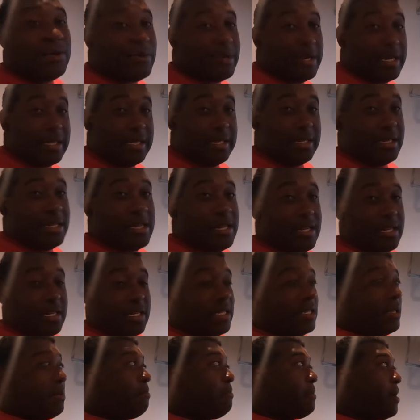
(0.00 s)
one that isn't
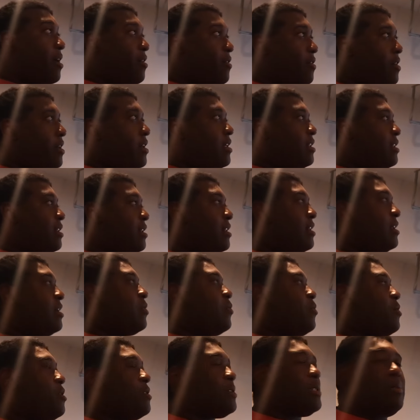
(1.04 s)
good. The battery
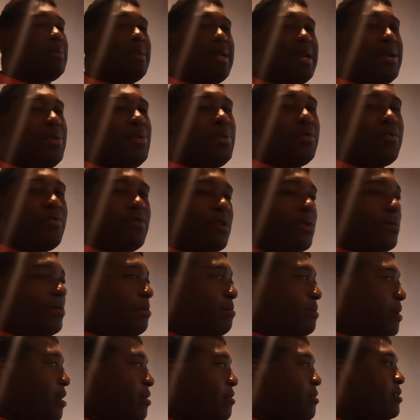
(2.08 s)
didn't work. Something went wrong with
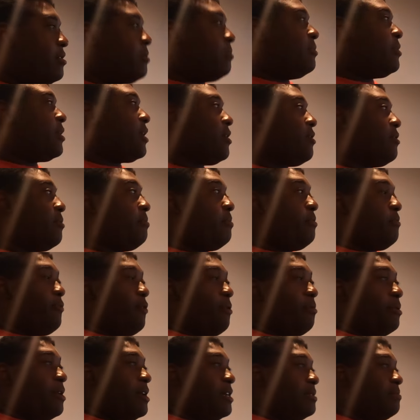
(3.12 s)
battery, so I'm gonna get the
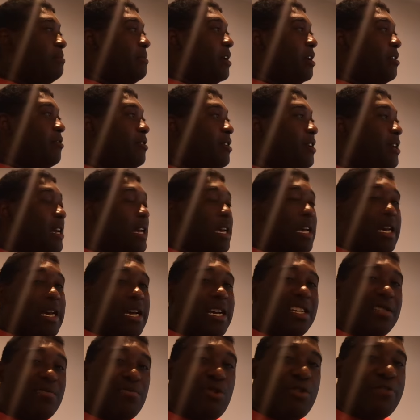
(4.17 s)
replaced battery.
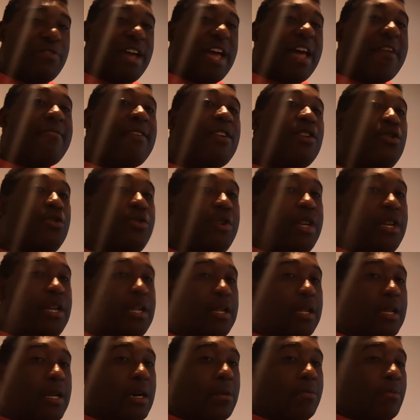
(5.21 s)
It's more of a heavy duty
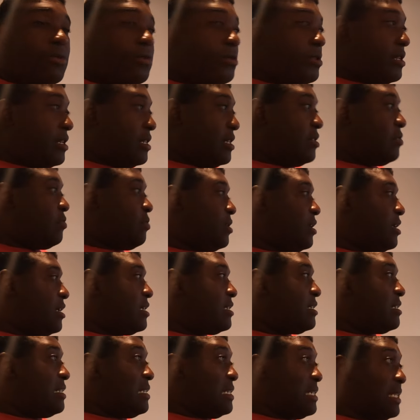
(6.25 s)
lawnmower than this one
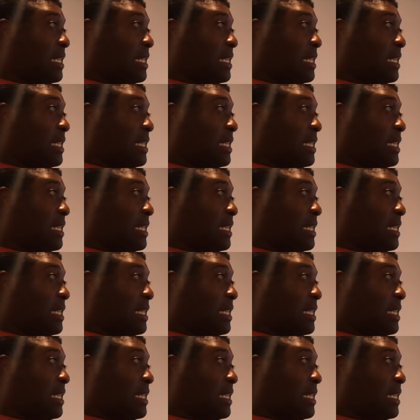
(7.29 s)
is, and it's